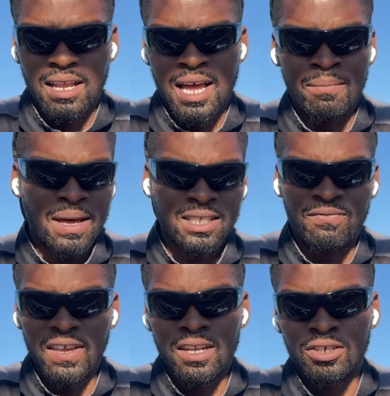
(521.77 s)
I'm not
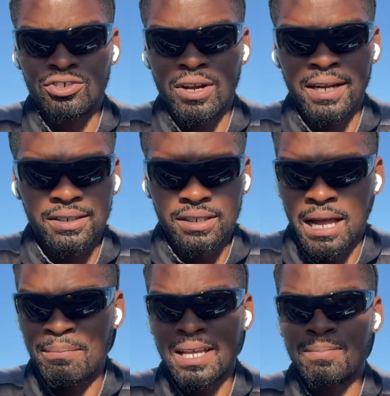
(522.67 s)
feeding no strangers.
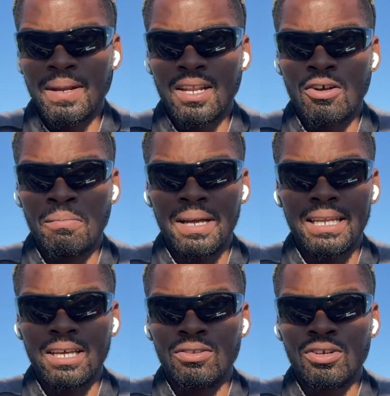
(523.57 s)
I'm not spending no
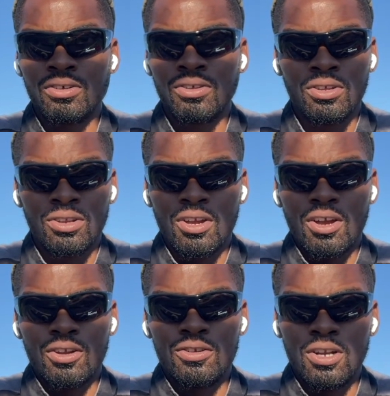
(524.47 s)
money on no,
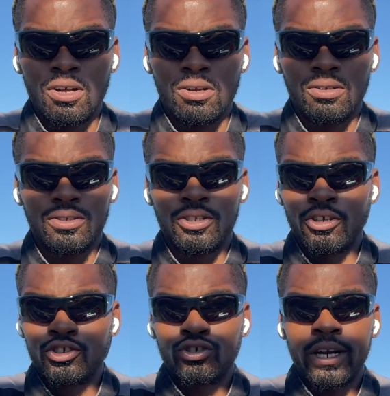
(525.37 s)
you know, no
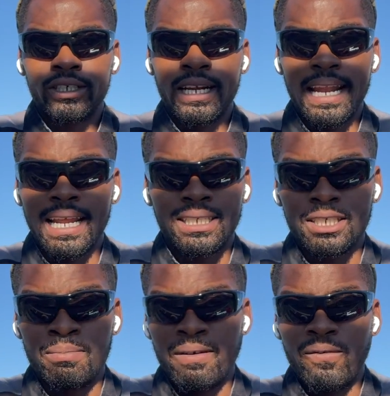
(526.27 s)
stranger that I
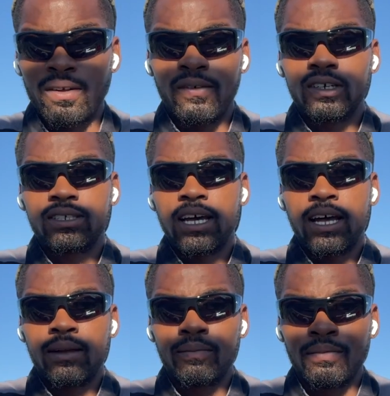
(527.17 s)
just met for the first time
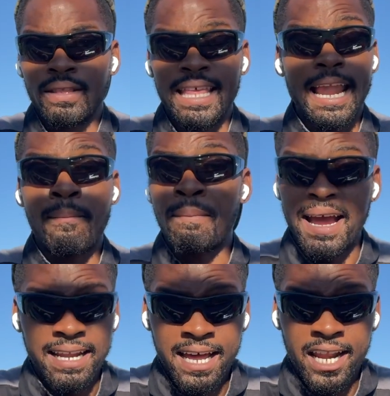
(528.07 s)
that I might
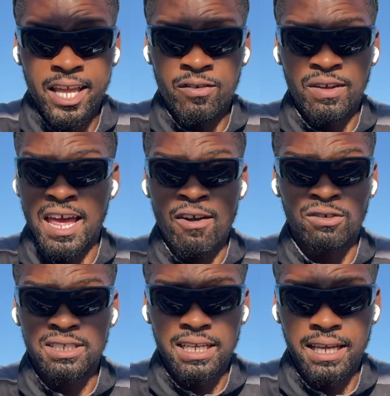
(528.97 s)
not even ever
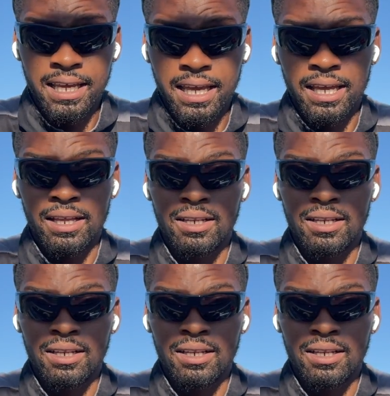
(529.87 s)
see again.